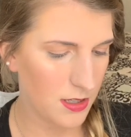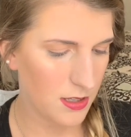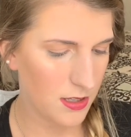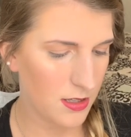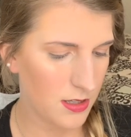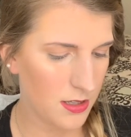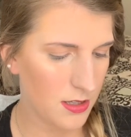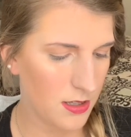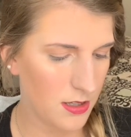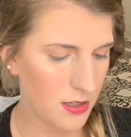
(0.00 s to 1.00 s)

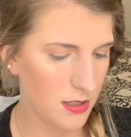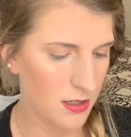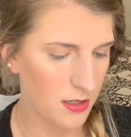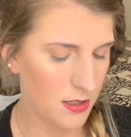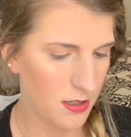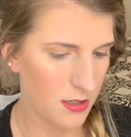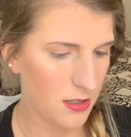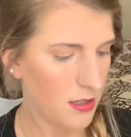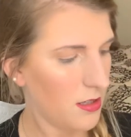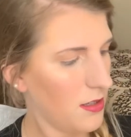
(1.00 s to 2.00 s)

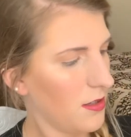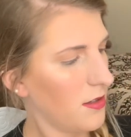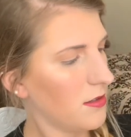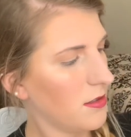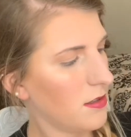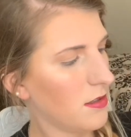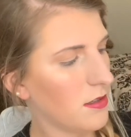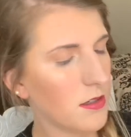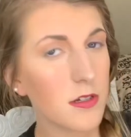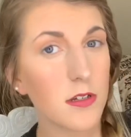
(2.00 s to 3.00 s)

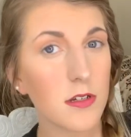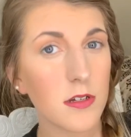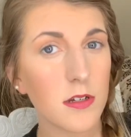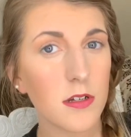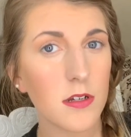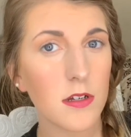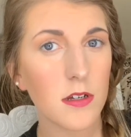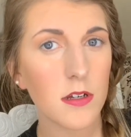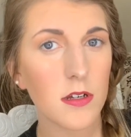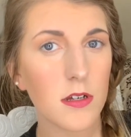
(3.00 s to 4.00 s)

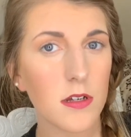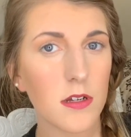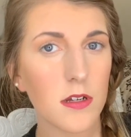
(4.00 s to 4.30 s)
No one is speaking in this clip.